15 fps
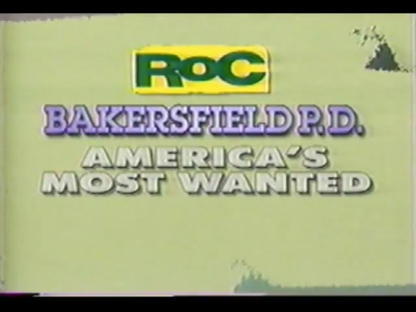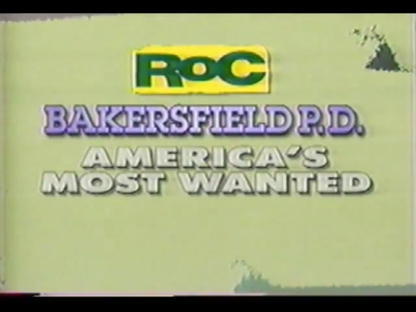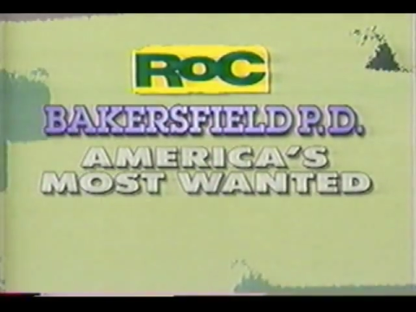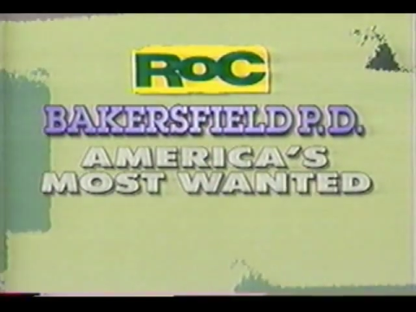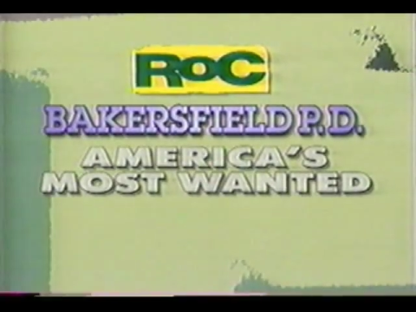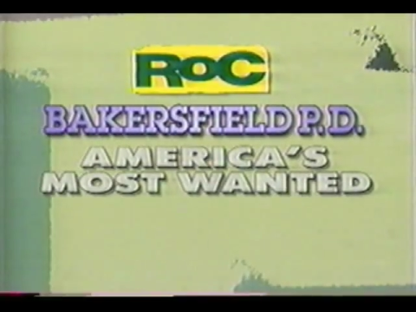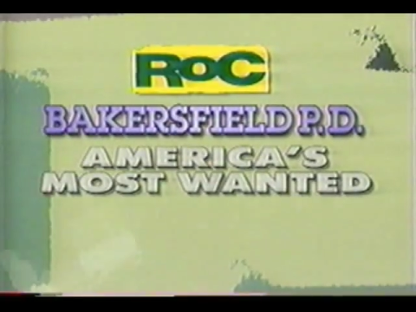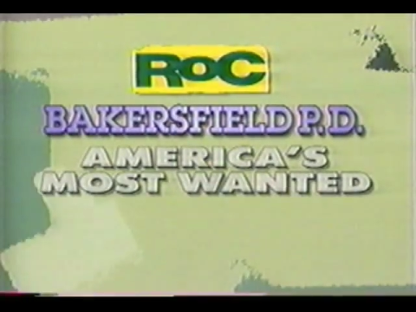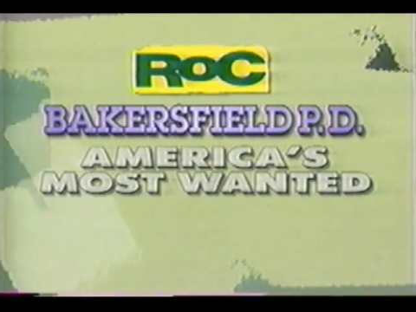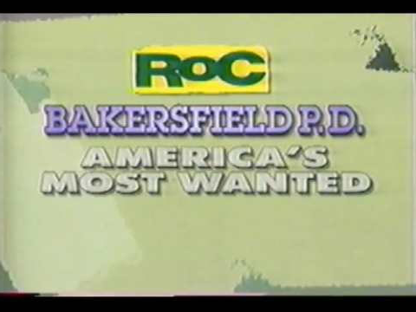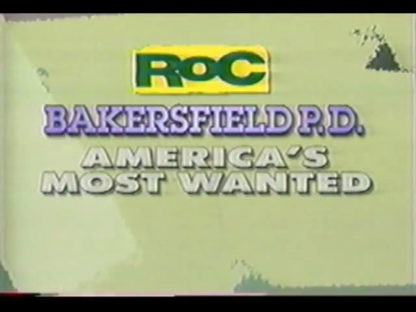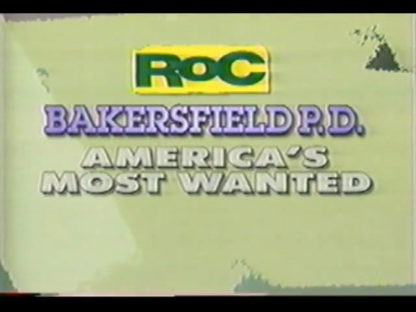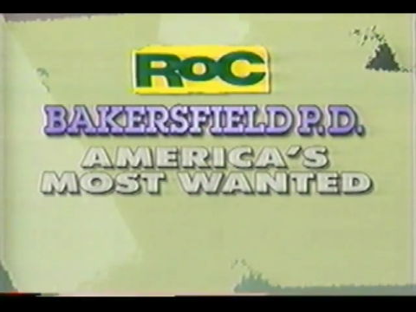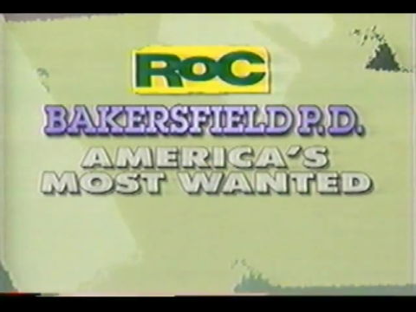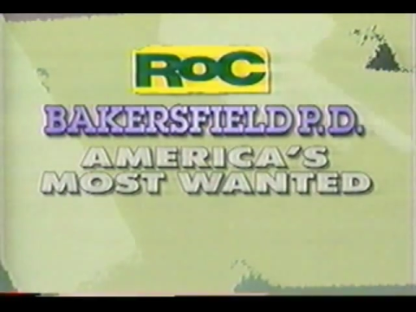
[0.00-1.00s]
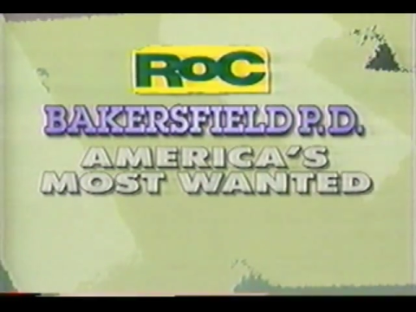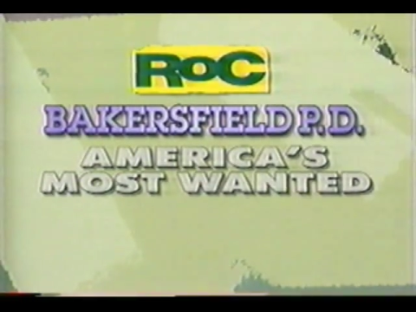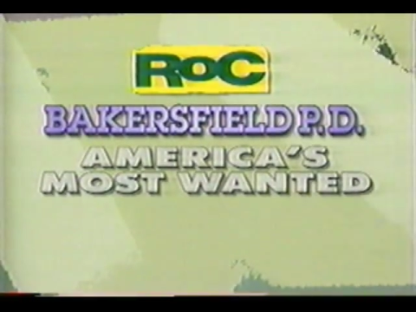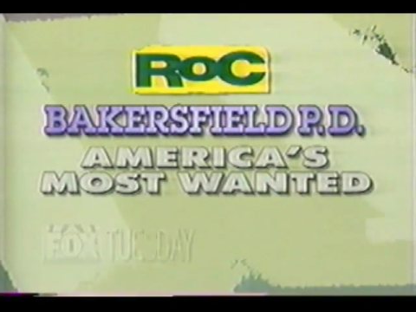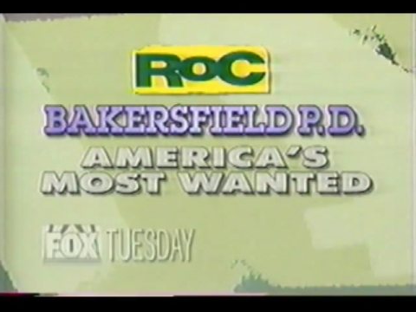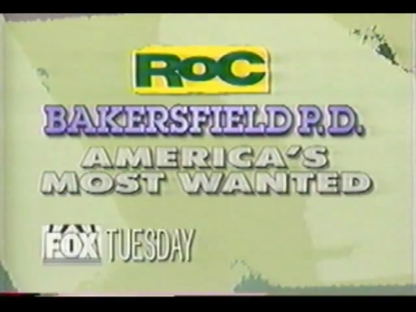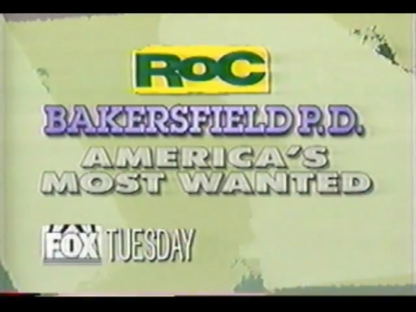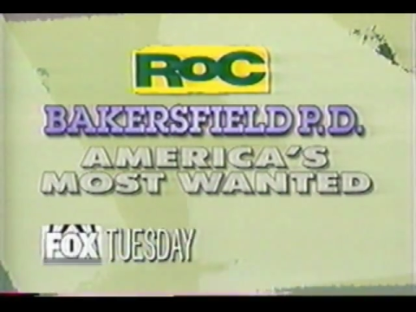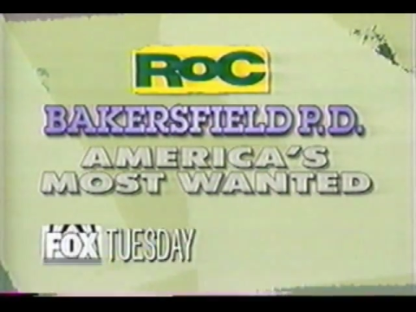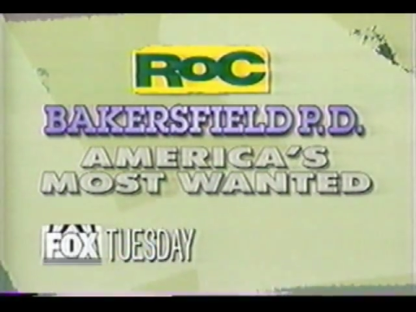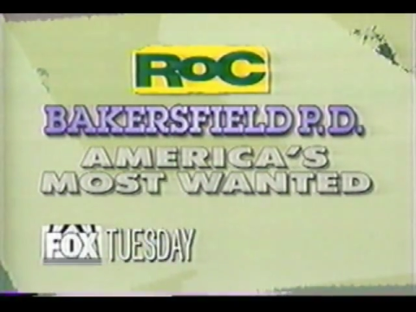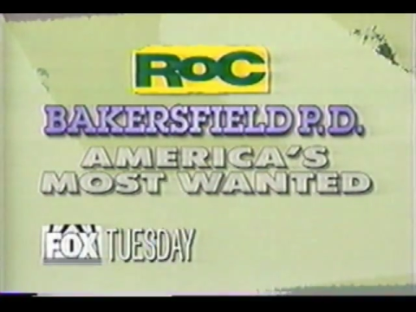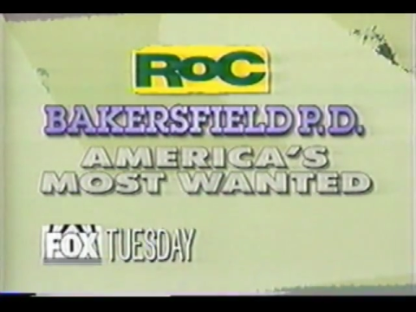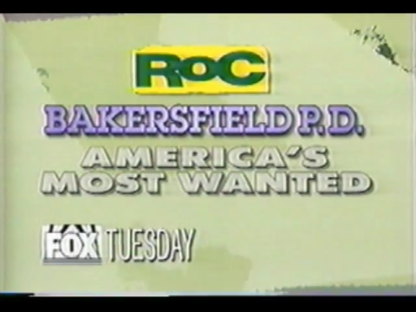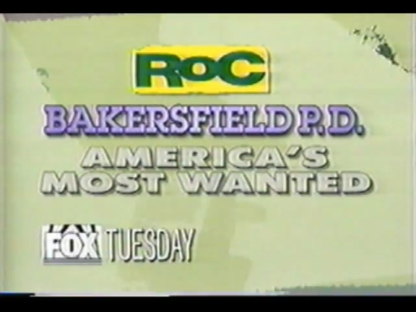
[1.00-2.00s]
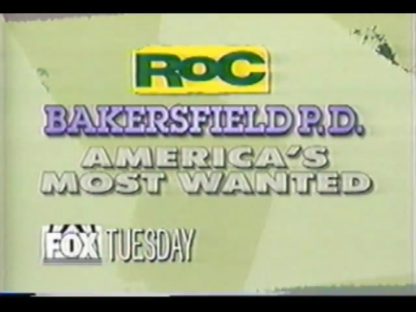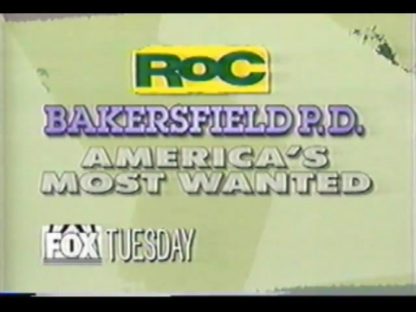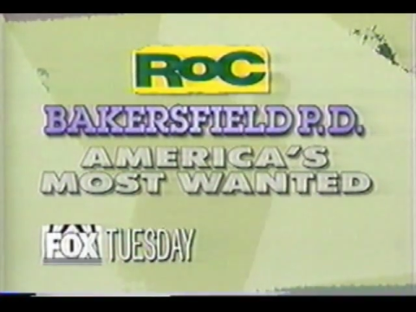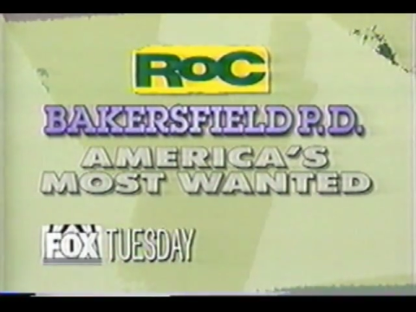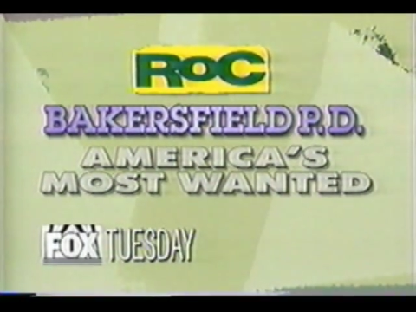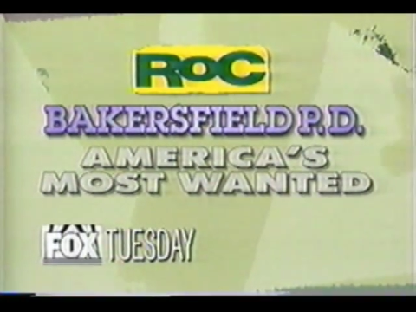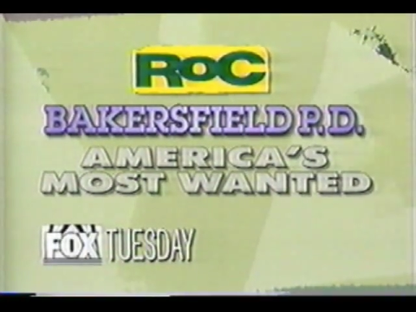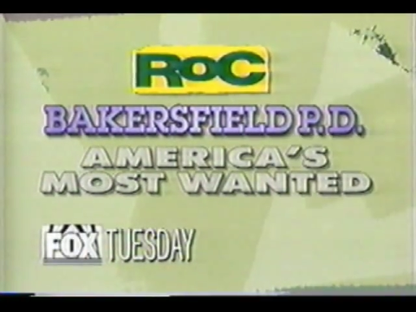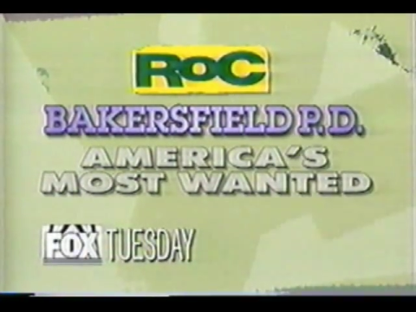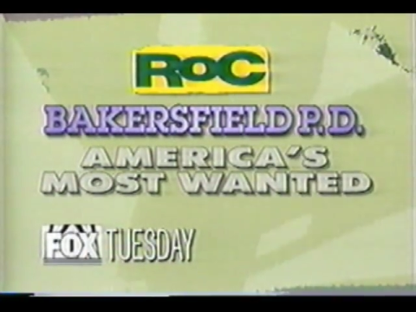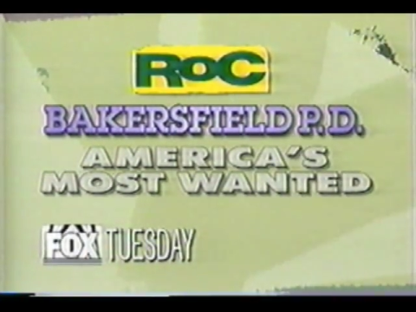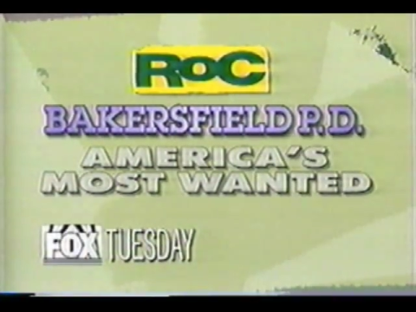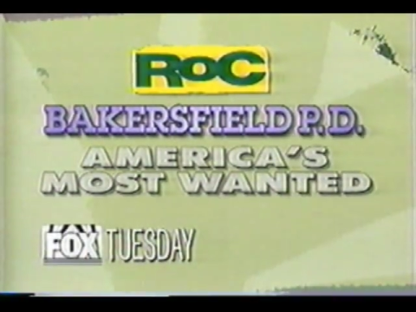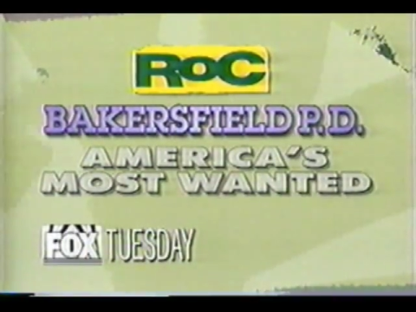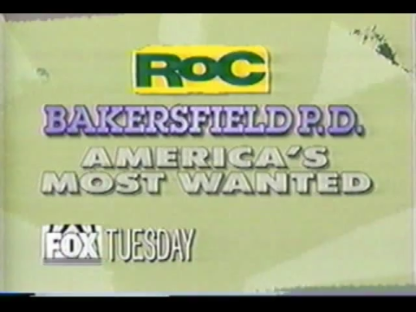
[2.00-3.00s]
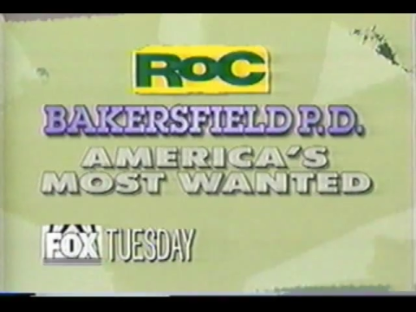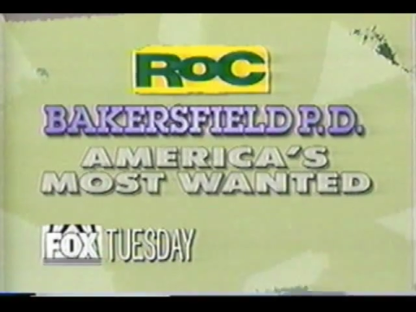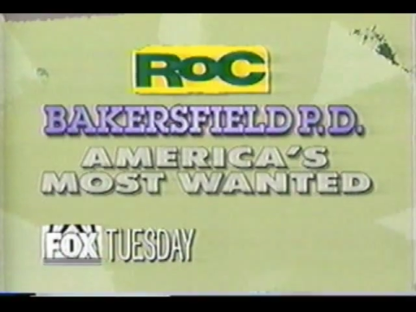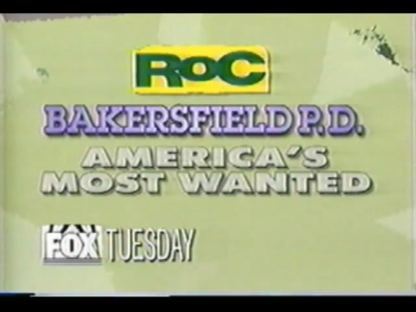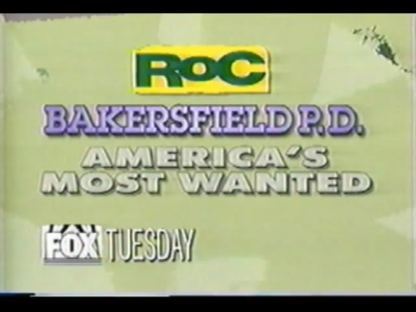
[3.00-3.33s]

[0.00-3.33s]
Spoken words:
No face is visible, so there are no lips to read.